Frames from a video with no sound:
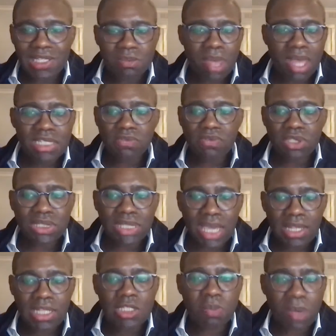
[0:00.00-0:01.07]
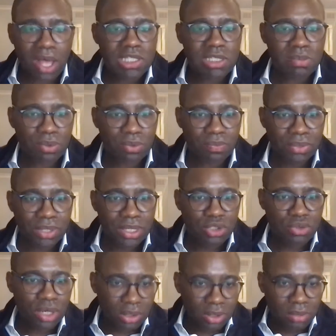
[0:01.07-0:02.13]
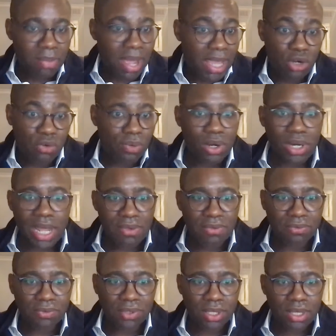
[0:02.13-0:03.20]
massive a scale as possible during my career life.